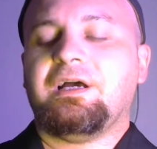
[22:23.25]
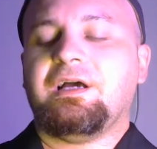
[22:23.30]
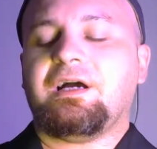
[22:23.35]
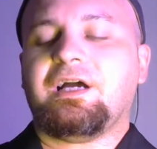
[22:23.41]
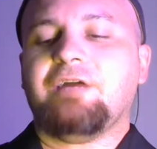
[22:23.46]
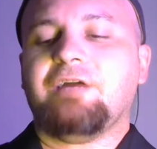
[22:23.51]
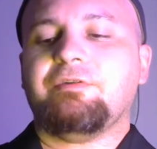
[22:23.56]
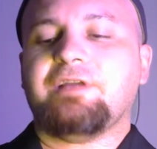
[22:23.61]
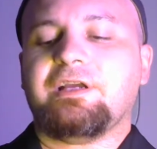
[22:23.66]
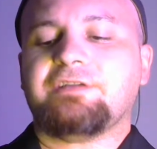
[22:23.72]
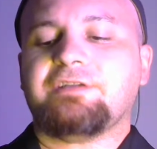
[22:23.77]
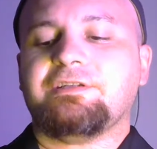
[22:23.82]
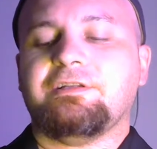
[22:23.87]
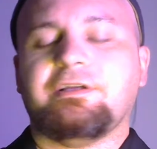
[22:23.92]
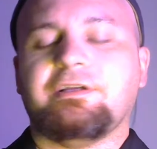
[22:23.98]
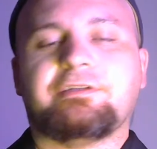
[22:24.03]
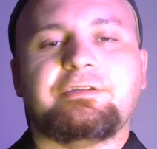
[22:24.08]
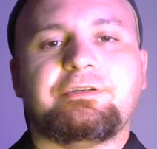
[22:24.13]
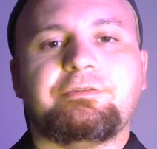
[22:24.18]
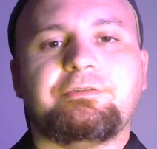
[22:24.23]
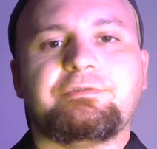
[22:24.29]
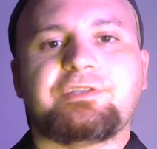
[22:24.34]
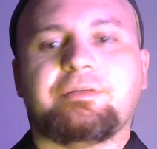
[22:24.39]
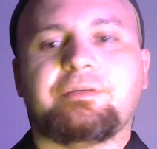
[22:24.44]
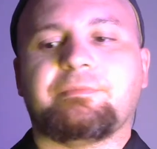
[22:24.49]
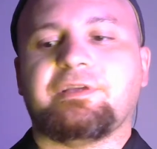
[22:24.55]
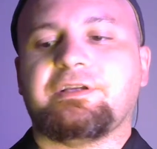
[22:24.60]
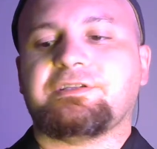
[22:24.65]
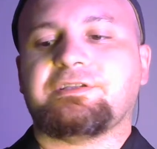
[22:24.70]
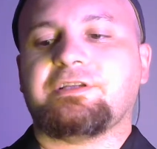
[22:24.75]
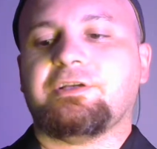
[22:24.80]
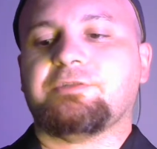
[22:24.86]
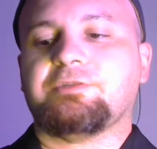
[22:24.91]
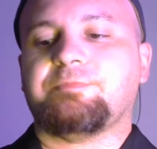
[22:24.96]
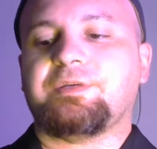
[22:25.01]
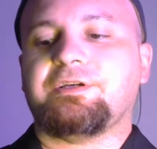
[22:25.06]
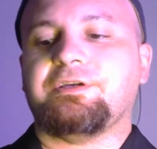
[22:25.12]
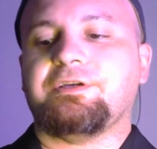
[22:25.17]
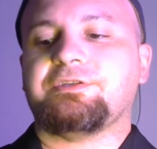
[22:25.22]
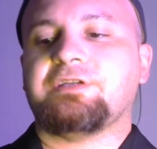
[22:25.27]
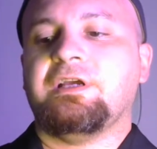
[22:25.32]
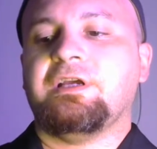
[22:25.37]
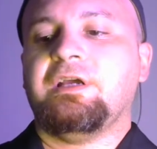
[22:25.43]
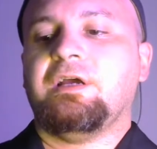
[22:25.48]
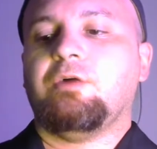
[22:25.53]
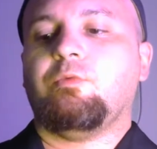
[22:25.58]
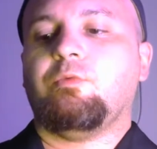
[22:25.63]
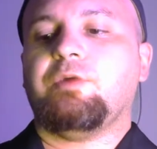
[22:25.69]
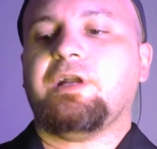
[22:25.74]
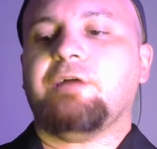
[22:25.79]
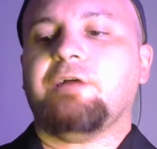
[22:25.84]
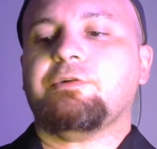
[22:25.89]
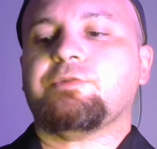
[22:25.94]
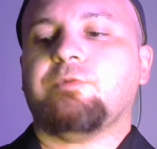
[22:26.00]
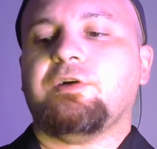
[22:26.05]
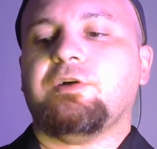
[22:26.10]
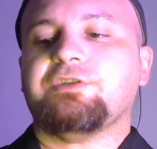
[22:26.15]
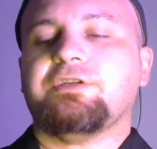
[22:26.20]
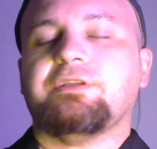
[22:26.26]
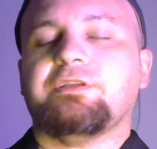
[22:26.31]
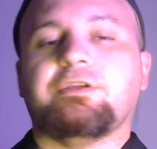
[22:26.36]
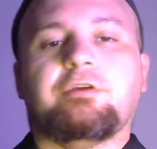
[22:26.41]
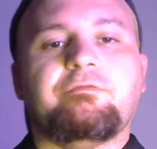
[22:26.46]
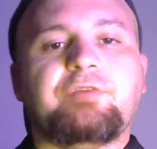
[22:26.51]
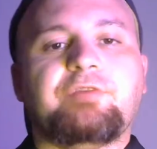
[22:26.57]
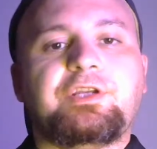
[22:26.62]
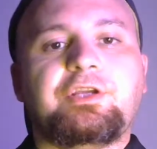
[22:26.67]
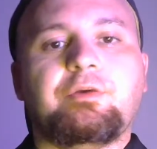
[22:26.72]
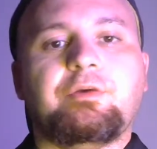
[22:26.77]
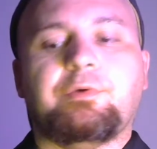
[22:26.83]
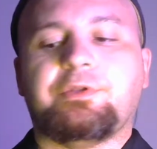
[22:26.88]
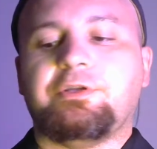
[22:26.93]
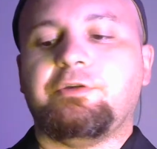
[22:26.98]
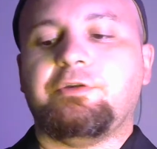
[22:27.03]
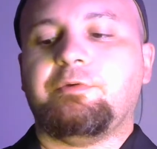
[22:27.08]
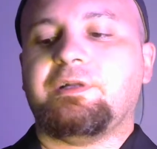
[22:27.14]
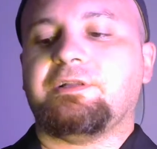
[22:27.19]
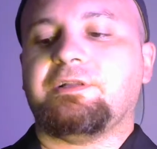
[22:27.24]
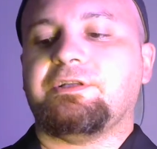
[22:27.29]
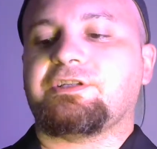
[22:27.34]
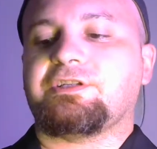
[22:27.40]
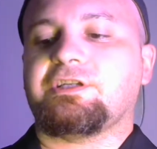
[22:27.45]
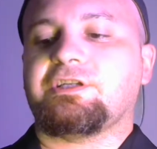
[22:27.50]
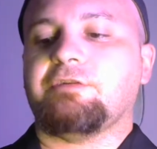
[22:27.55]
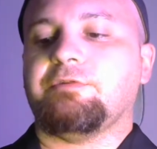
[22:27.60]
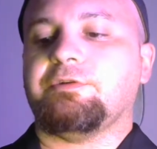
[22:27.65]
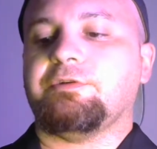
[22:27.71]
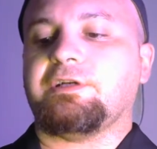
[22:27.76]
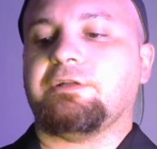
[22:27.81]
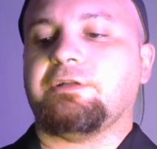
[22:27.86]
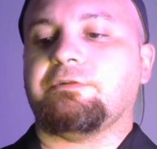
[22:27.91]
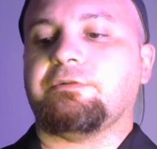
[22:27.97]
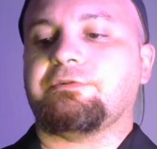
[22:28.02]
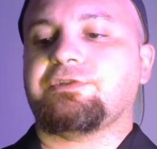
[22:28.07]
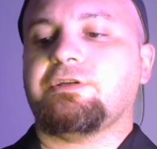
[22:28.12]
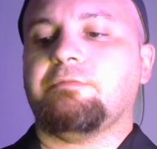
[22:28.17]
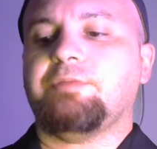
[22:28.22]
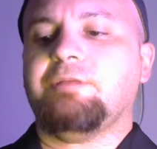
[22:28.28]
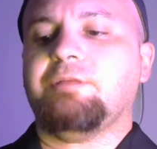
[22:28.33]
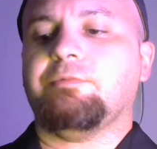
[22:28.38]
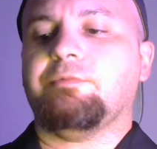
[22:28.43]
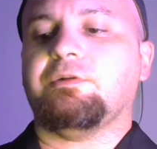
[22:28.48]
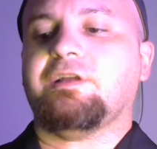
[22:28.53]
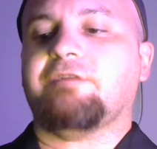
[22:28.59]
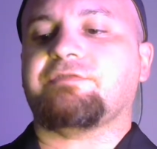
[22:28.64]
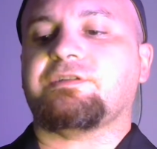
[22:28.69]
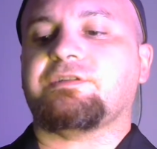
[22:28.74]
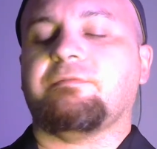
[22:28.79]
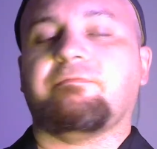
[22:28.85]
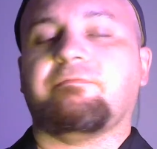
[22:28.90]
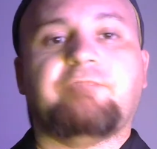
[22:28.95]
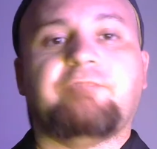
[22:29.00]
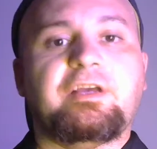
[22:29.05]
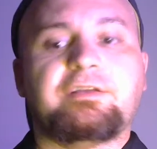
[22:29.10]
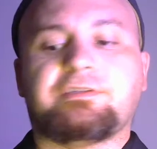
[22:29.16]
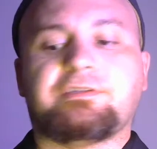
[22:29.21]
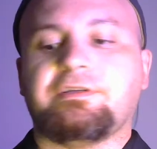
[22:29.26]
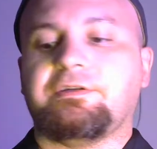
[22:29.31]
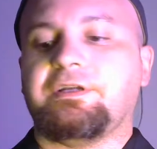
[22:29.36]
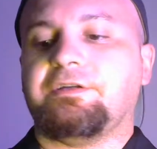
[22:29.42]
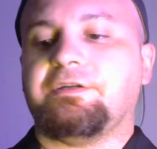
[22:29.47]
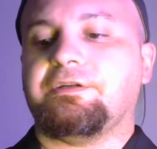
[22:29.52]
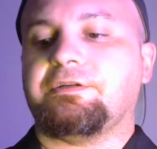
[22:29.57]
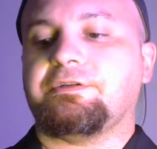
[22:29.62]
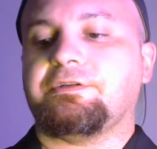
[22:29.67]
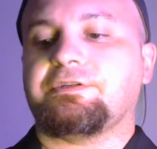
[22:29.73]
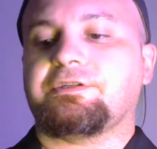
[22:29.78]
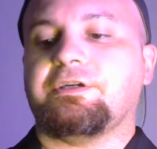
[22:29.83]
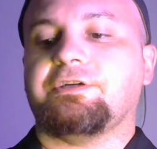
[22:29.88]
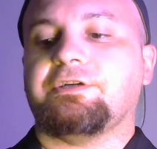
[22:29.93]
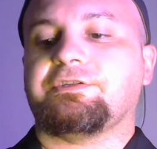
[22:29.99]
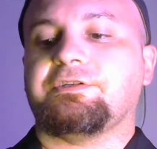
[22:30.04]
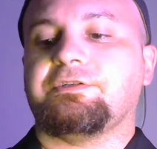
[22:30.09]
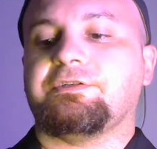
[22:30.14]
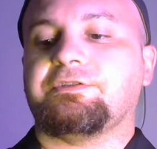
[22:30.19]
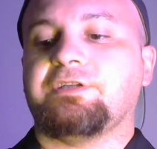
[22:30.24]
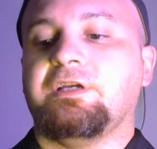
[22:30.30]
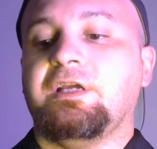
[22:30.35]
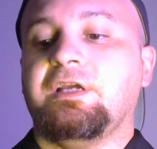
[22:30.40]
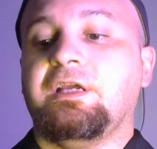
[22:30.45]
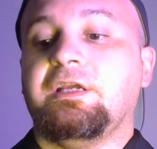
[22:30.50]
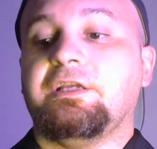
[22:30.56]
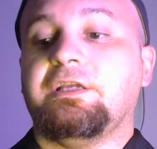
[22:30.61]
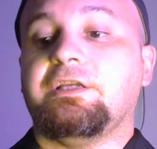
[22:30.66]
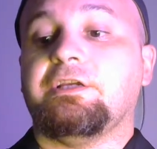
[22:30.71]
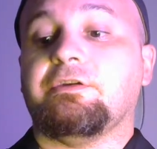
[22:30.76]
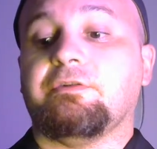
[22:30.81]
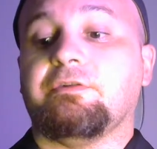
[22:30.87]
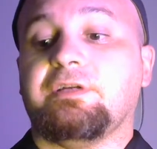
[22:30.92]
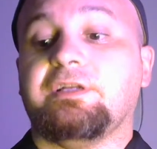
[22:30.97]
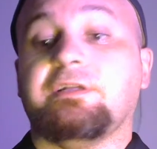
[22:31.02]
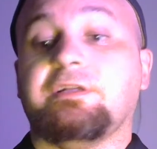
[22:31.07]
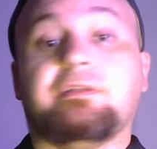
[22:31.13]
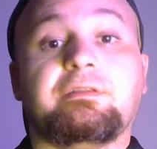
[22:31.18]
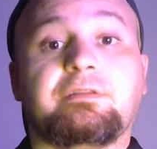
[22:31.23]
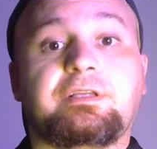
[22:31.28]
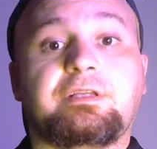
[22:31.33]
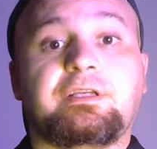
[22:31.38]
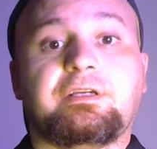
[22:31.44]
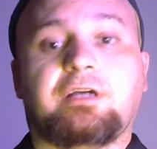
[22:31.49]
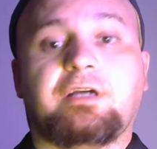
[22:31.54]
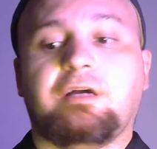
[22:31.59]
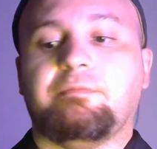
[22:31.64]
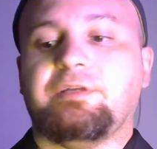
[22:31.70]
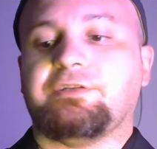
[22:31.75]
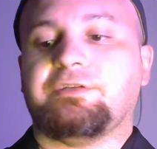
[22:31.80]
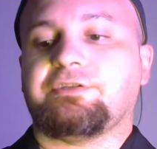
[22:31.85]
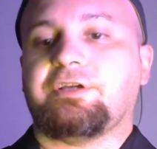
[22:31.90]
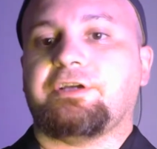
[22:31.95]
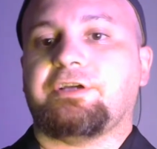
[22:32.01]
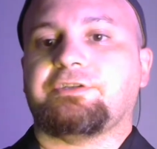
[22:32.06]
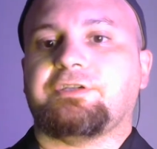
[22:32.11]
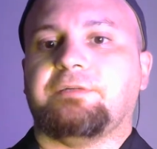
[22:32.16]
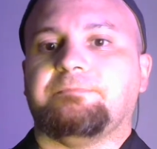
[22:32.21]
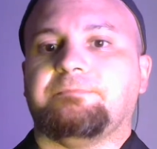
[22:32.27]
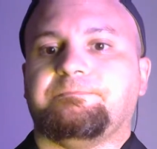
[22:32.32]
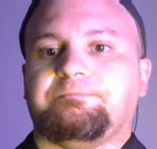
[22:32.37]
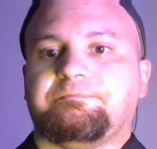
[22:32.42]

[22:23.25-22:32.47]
I would actually like to do some things else, because when I was watching their video on the New England serial killer, some people left some fascinating discussions here in the comment section.